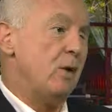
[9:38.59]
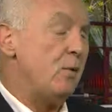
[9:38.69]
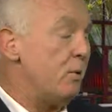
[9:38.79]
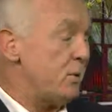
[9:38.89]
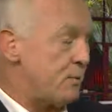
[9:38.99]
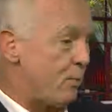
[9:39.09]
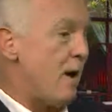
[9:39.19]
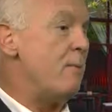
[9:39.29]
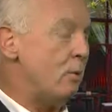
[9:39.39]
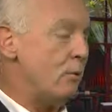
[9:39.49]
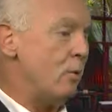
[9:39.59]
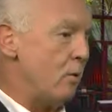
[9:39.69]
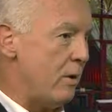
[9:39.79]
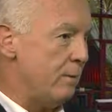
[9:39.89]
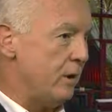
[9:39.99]
Though there's primal
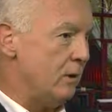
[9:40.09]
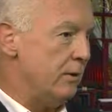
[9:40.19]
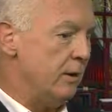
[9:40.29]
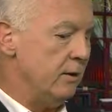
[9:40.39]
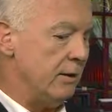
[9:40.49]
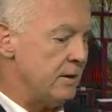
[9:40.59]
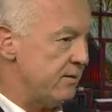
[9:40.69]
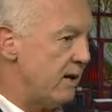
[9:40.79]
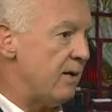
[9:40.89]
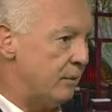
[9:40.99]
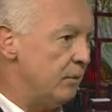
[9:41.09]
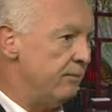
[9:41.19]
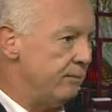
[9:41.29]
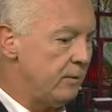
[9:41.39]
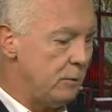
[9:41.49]
programming on there, like
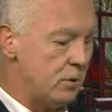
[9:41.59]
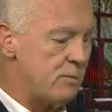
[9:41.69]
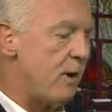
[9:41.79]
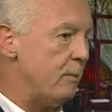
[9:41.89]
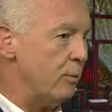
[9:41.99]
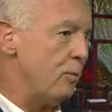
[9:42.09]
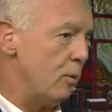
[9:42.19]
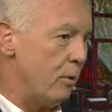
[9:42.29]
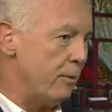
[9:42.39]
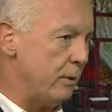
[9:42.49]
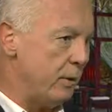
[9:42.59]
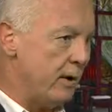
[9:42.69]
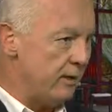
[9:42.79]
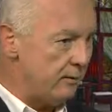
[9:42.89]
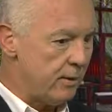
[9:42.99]
survival, the most primal programming
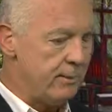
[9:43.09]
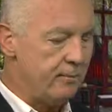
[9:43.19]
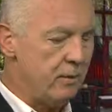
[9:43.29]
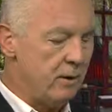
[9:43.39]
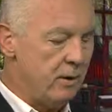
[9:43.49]
we have, right?